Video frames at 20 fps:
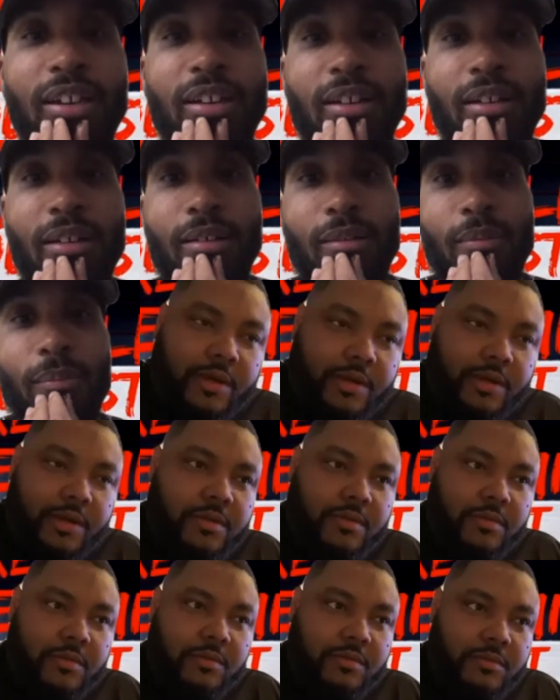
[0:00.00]
Yeah,
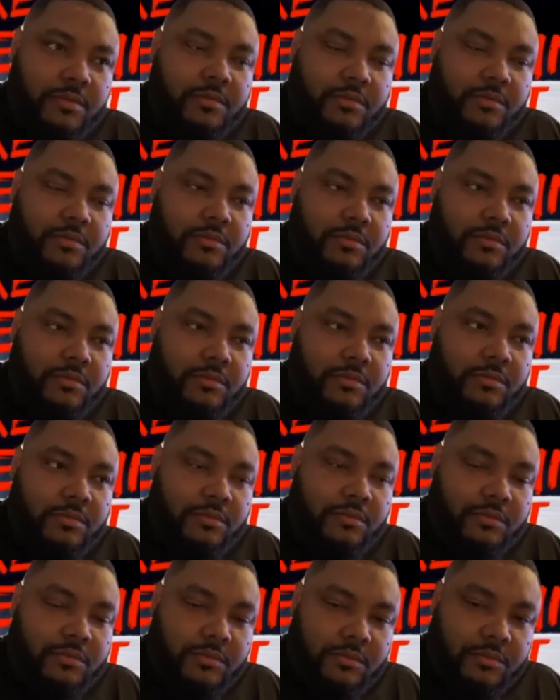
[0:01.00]
but they chased him.
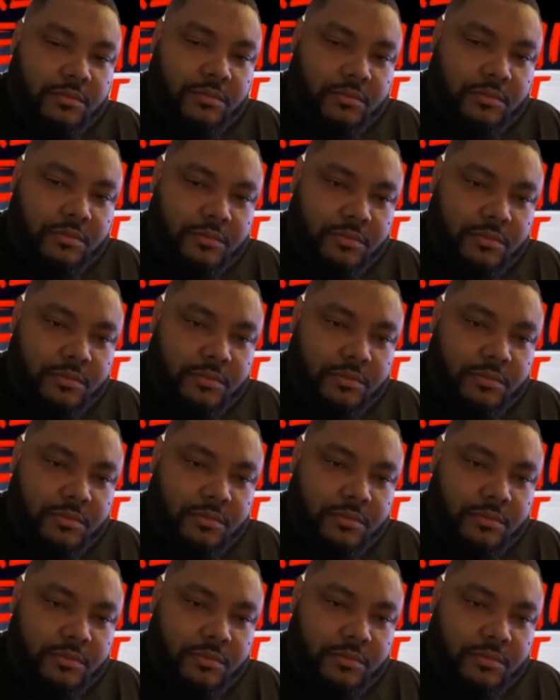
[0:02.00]
See, there's another